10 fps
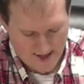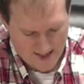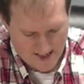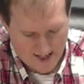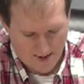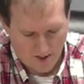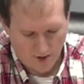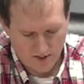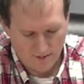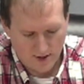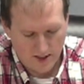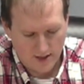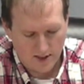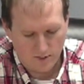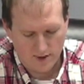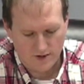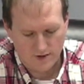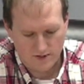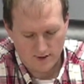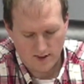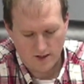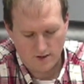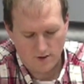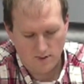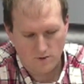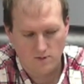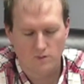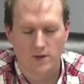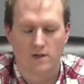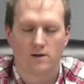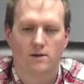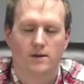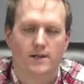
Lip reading: Ultimately, there was no real,